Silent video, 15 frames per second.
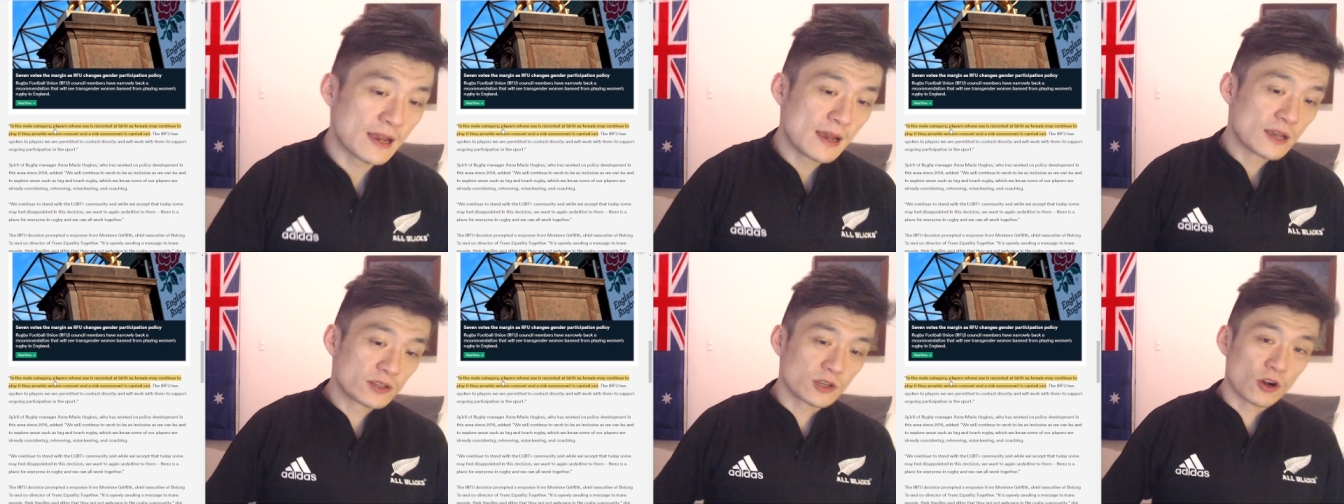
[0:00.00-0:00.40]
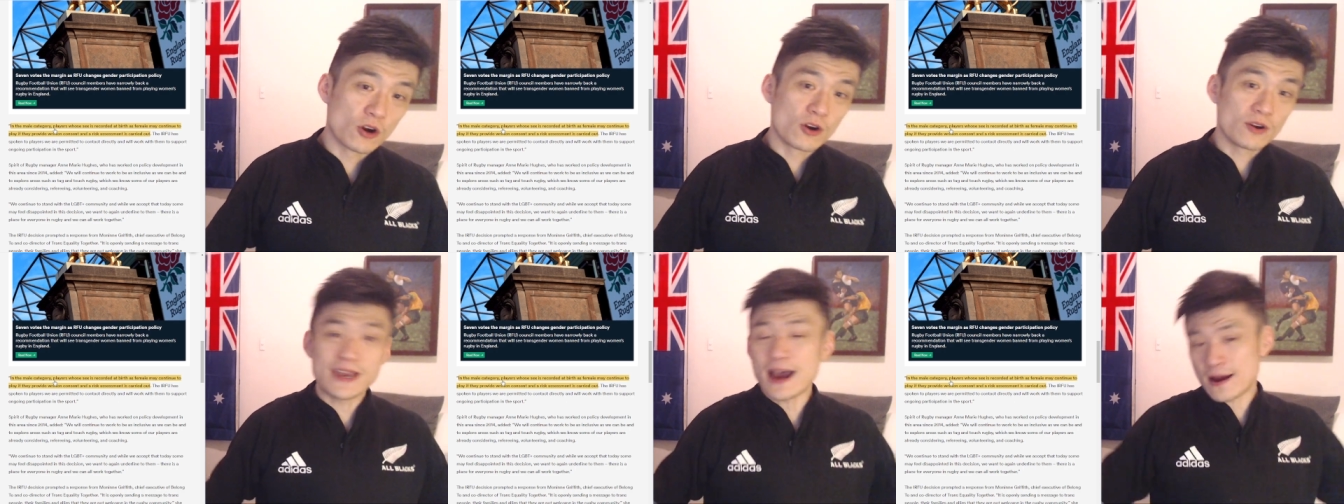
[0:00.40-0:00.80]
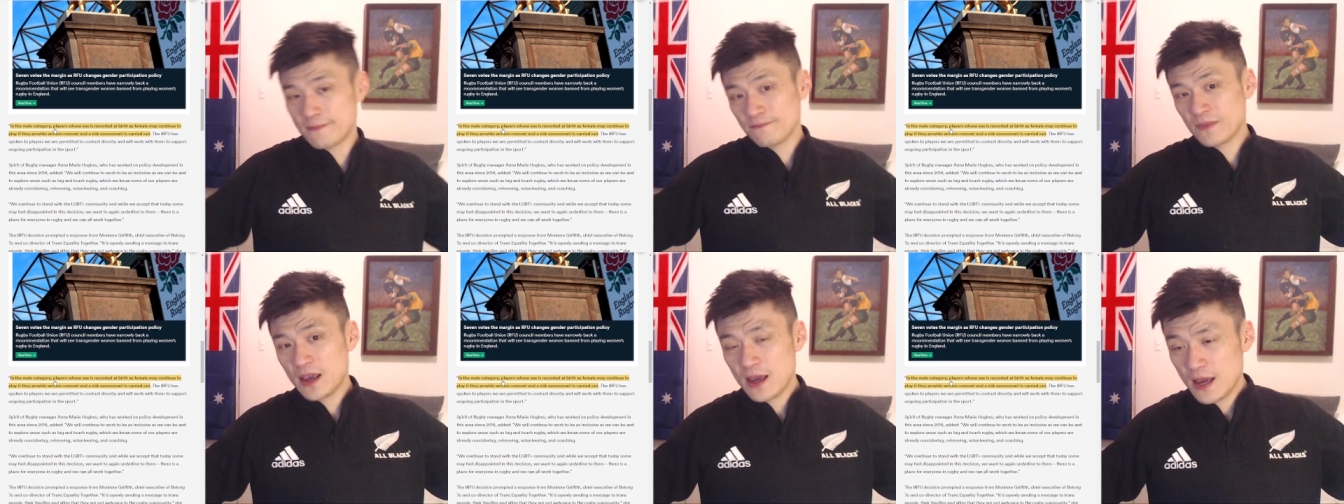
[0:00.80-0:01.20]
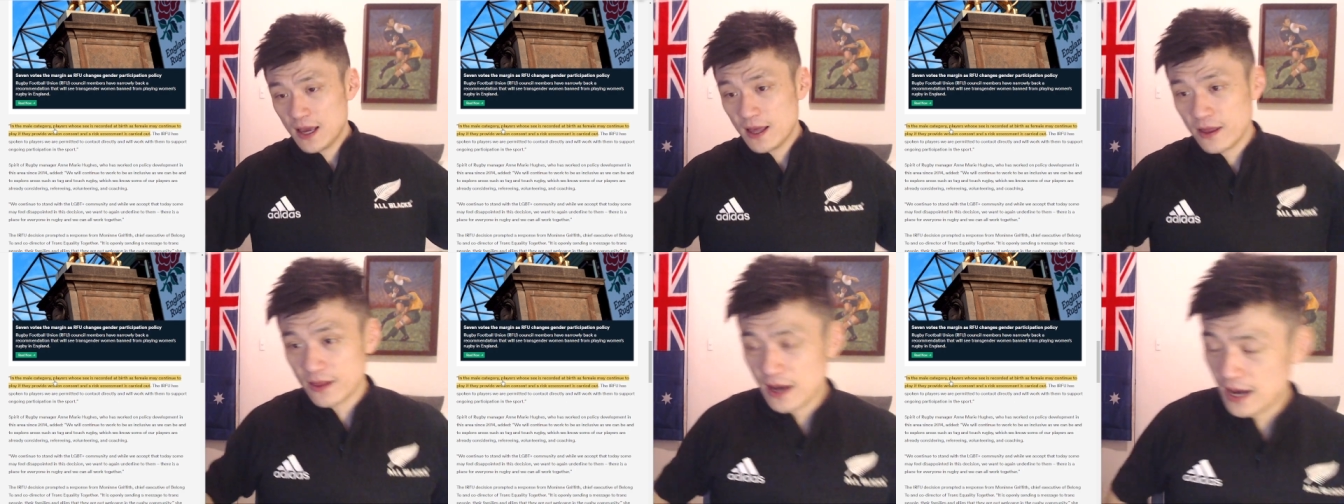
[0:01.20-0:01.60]
So yeah,
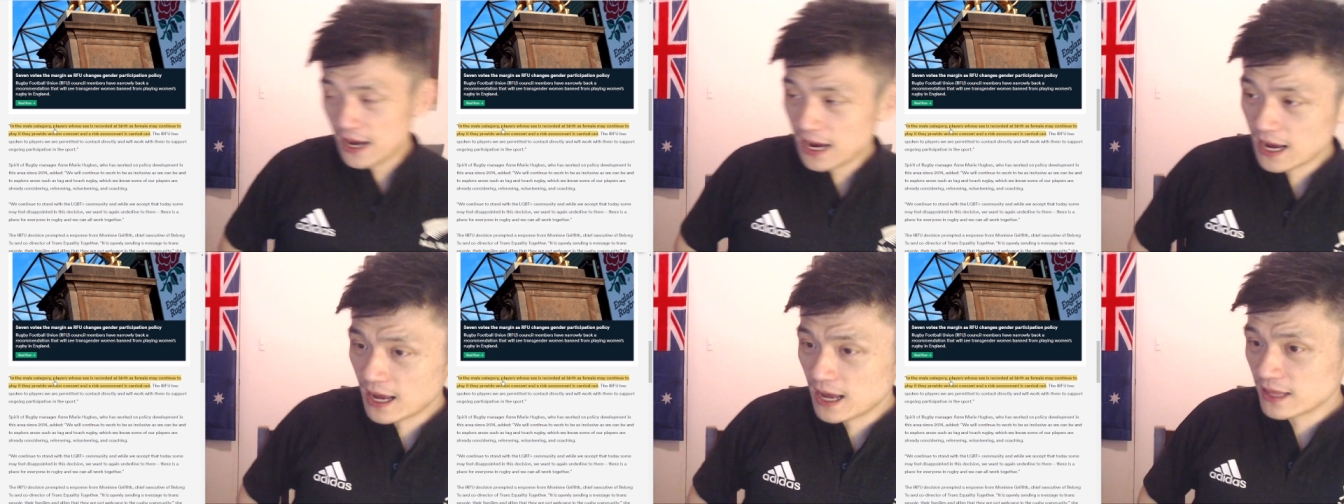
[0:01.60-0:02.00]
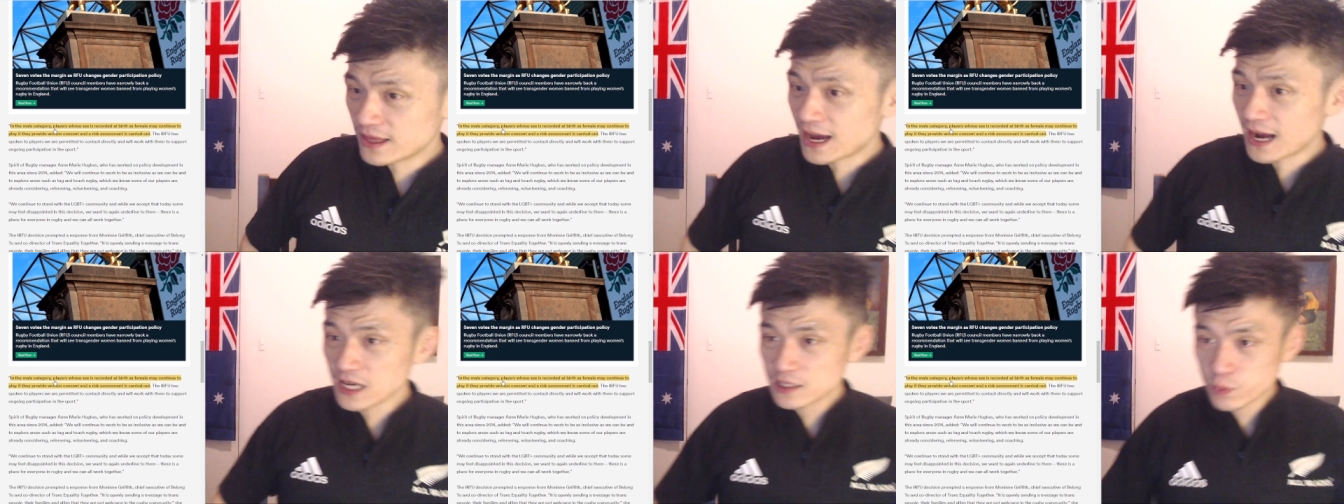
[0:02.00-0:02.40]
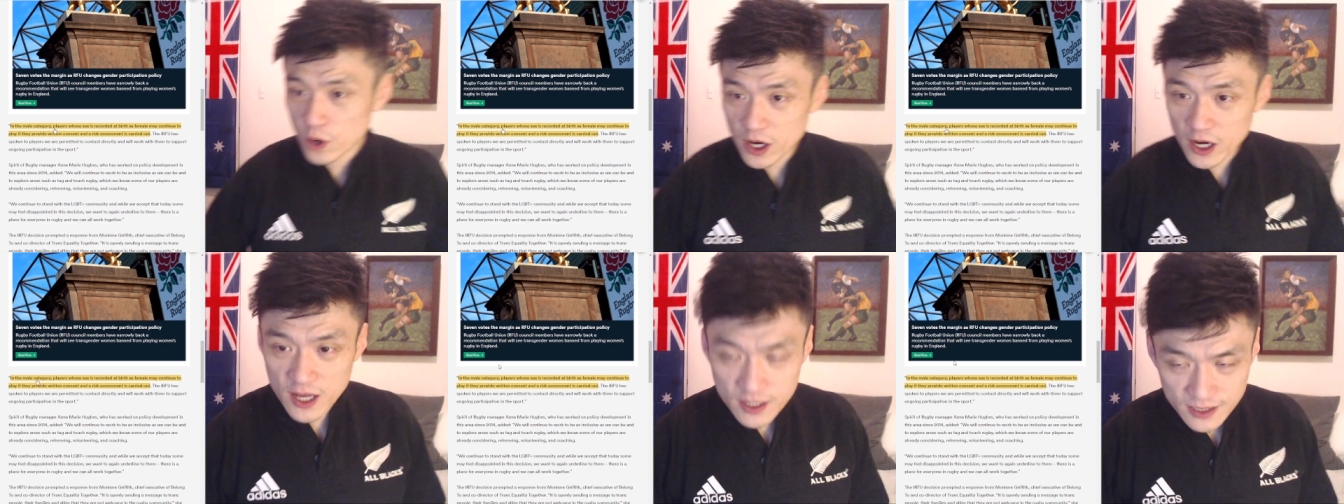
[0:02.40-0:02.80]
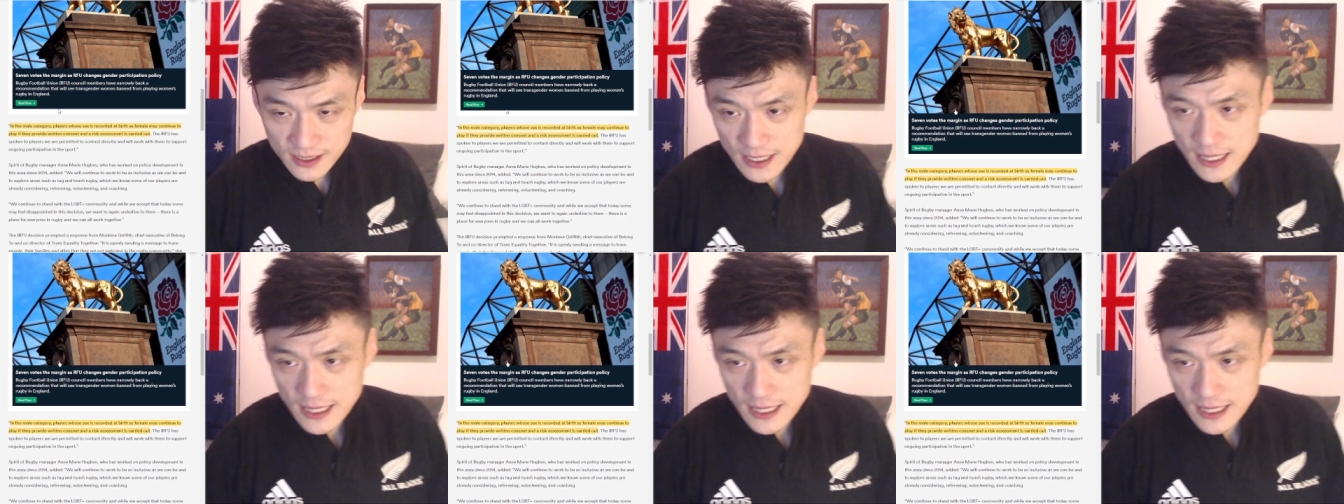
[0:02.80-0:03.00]
that is what it is.